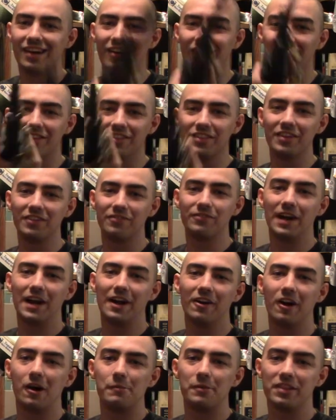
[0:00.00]
on the
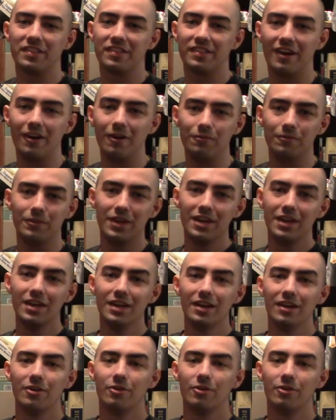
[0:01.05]
firearm itself,